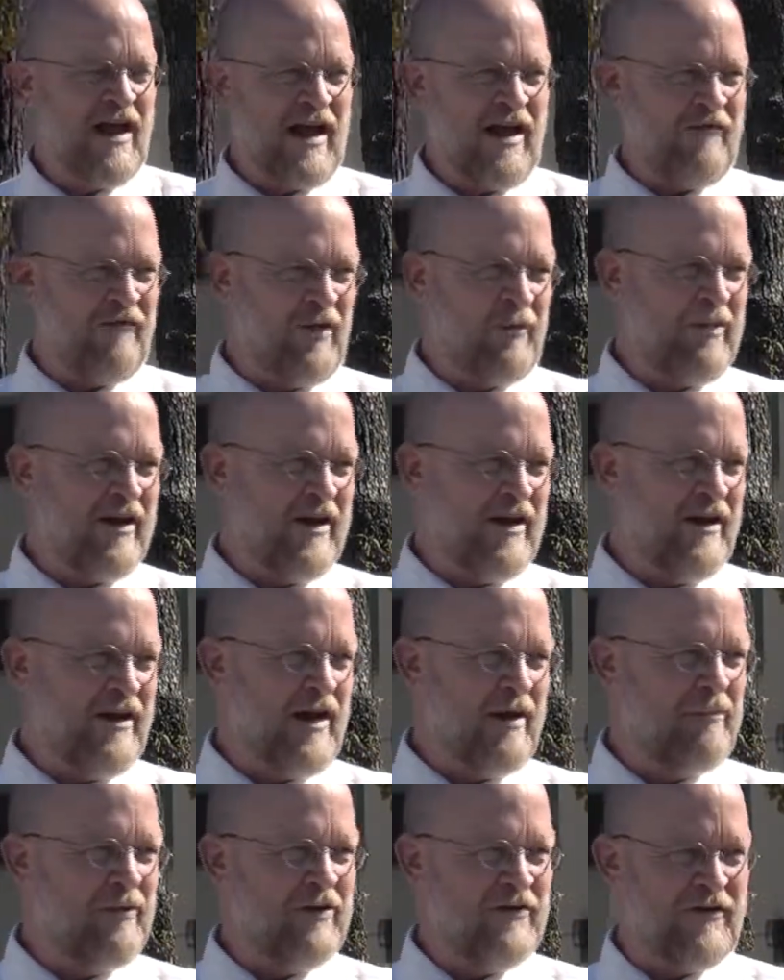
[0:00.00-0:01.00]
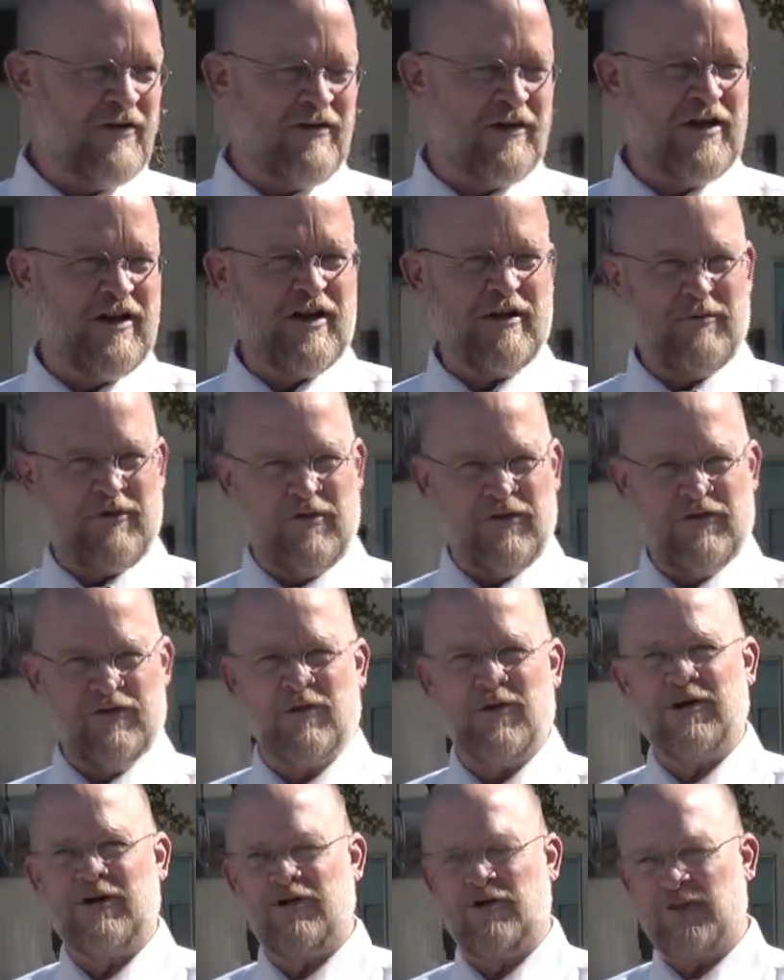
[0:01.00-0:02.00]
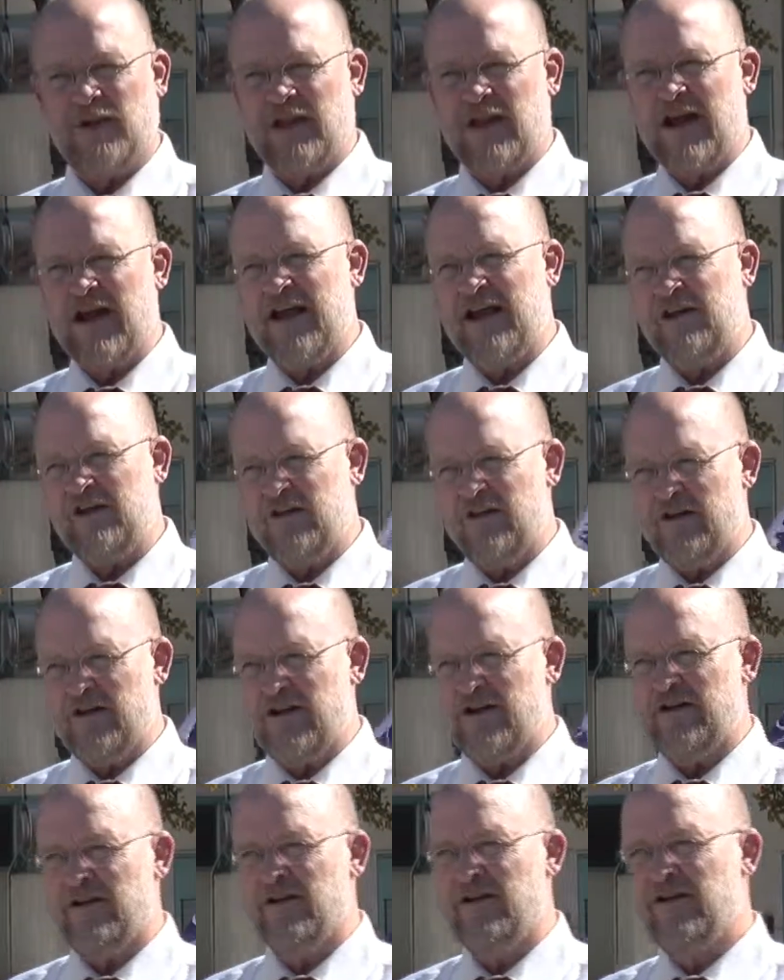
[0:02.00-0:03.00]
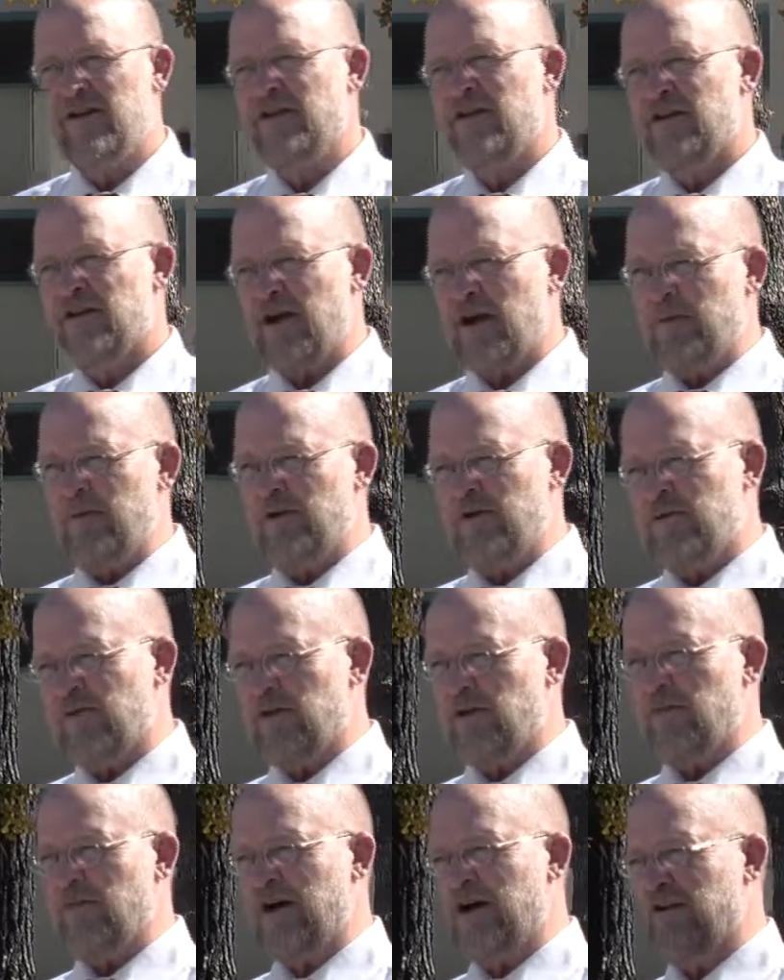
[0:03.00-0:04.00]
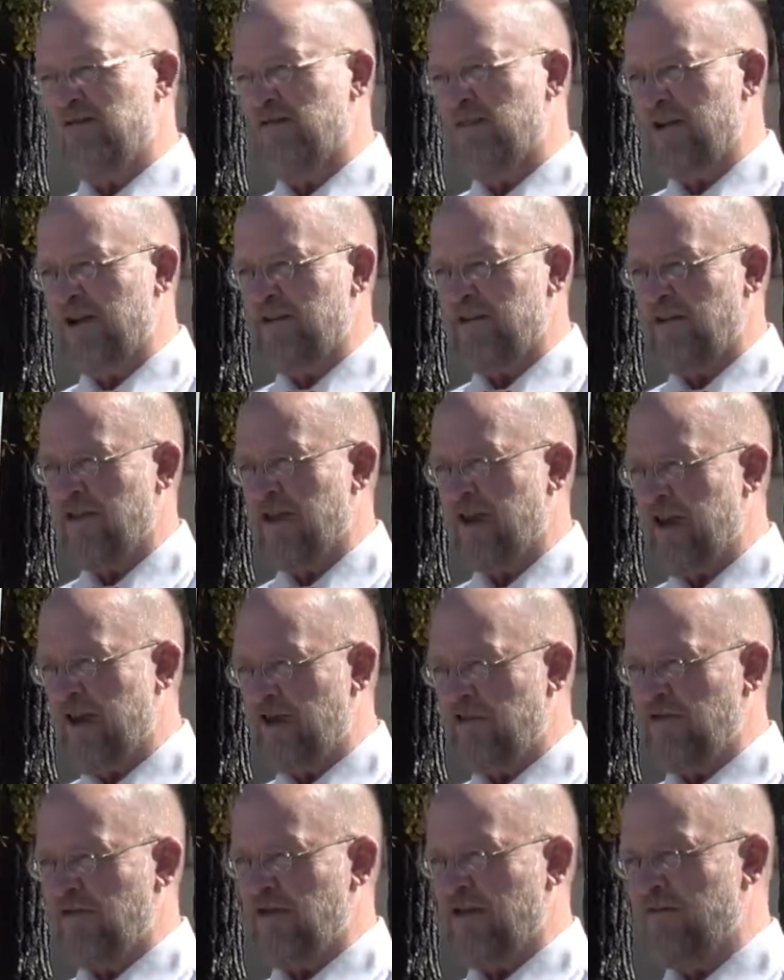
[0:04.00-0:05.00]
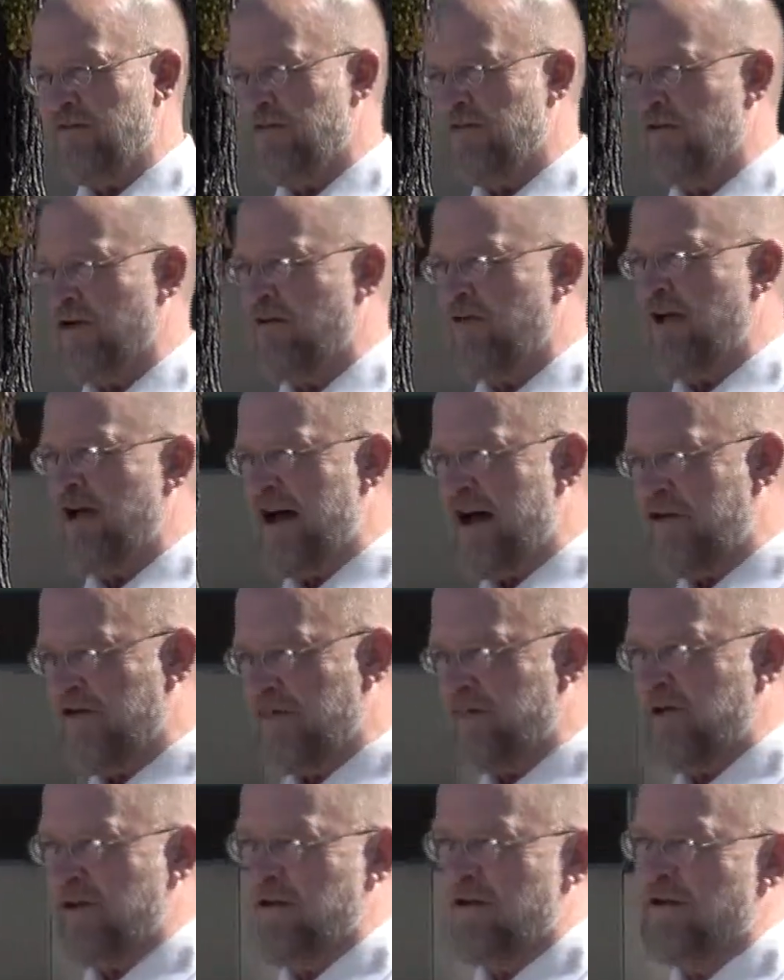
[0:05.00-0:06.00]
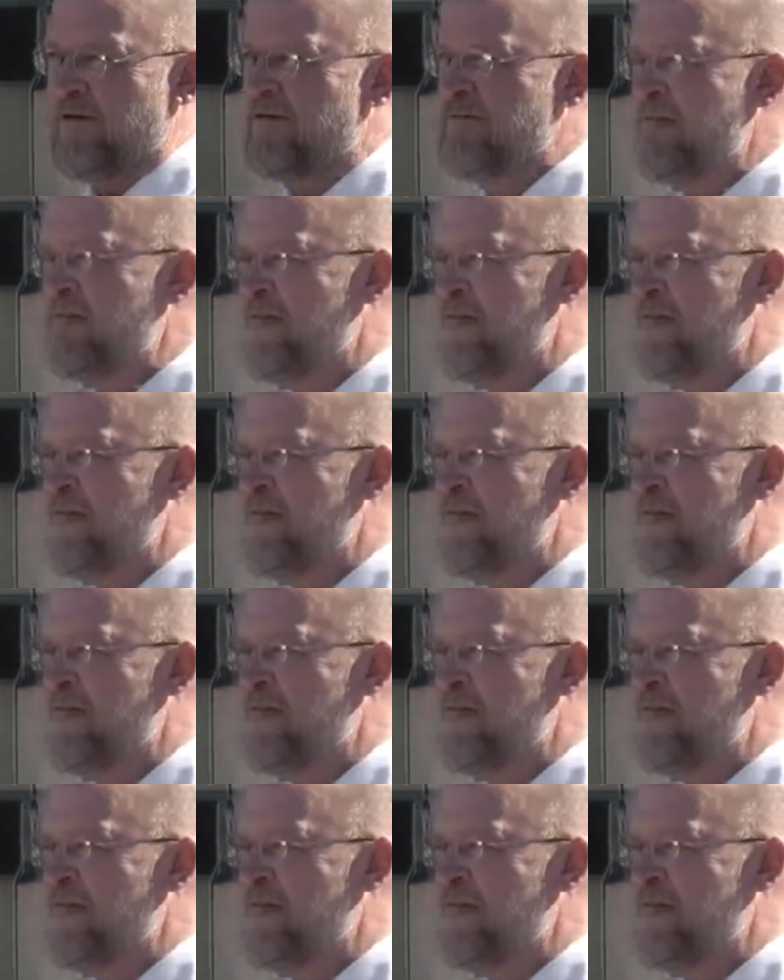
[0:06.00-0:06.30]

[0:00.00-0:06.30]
Everybody up until the W's went to a line unit. W's and above went to the 97th General Hospital.